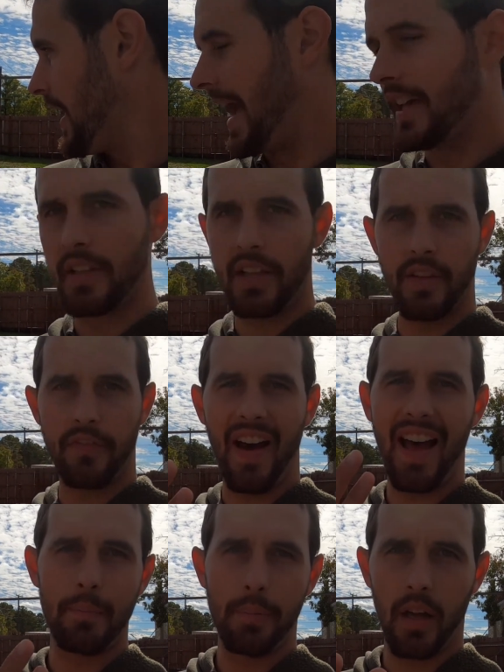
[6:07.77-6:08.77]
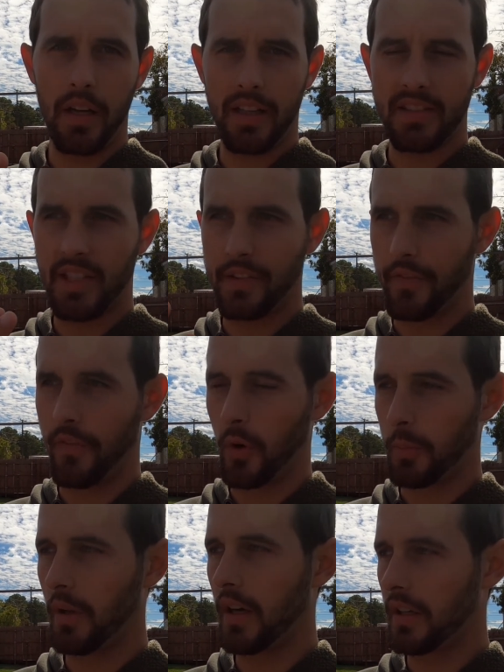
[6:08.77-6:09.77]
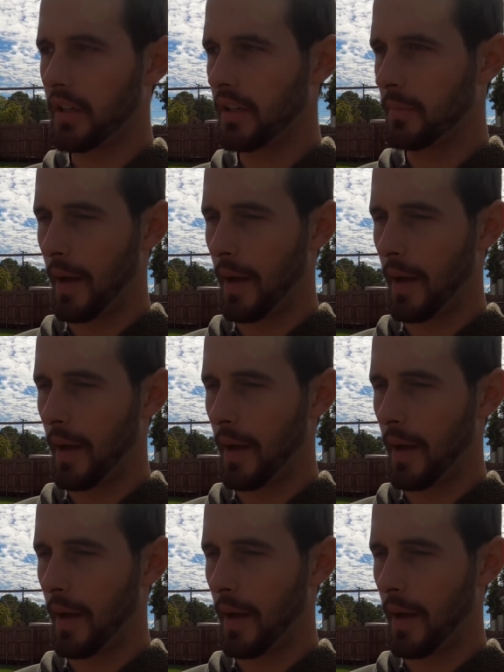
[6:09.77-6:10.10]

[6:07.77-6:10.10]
It's a 5-plug instead of a 4-plug.